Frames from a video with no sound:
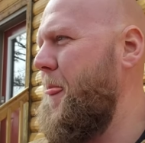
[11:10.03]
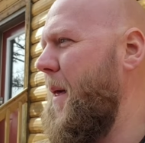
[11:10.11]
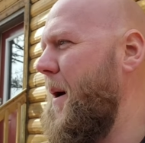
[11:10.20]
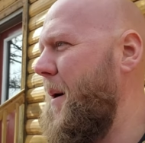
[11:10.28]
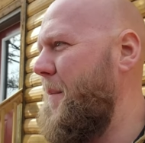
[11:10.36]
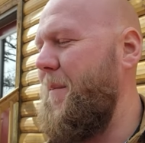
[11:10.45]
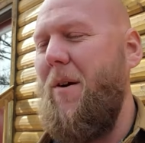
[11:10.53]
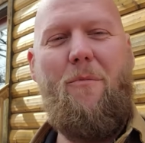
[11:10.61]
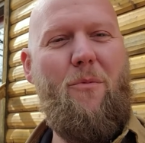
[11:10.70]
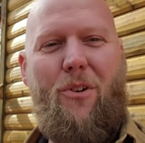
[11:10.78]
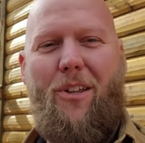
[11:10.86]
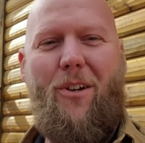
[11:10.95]
Um,
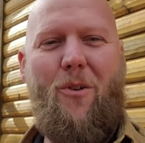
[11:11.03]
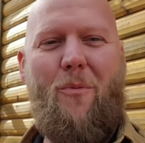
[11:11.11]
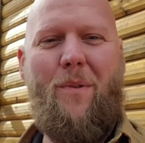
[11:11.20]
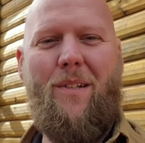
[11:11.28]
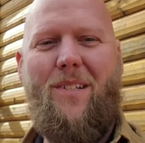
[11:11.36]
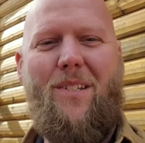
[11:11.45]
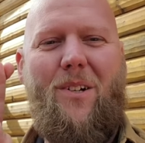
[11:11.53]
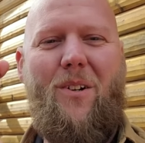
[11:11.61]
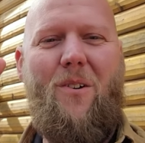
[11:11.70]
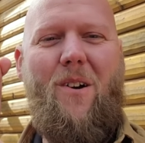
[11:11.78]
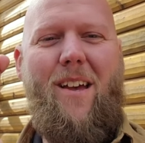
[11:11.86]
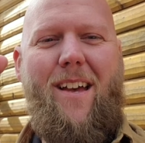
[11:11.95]
I'm really hoping
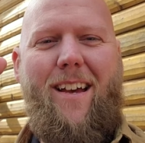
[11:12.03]
so.